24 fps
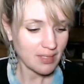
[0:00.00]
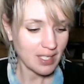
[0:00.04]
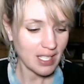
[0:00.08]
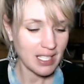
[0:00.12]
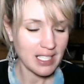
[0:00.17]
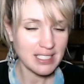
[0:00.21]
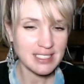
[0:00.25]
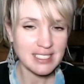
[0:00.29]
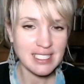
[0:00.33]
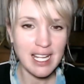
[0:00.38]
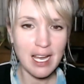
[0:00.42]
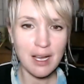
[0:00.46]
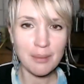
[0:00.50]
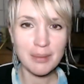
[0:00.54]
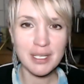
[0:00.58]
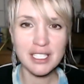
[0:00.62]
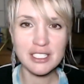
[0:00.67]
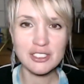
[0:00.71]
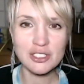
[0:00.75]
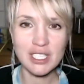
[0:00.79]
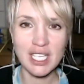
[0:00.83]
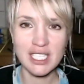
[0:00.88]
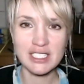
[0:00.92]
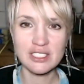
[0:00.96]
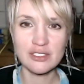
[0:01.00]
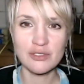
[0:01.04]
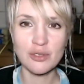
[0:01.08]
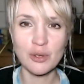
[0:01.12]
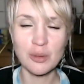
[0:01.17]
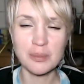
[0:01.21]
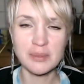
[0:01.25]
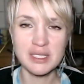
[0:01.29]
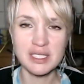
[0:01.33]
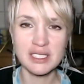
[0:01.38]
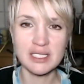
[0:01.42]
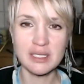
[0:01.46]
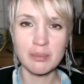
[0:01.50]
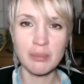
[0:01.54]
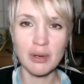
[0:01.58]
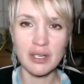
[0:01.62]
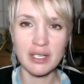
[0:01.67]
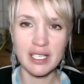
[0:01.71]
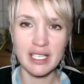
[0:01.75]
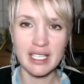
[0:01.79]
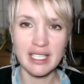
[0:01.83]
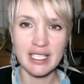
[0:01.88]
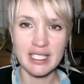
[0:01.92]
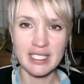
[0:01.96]
it's now being transformed into
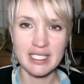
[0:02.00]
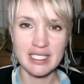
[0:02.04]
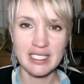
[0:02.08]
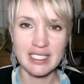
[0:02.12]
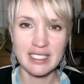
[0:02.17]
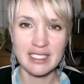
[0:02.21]
body,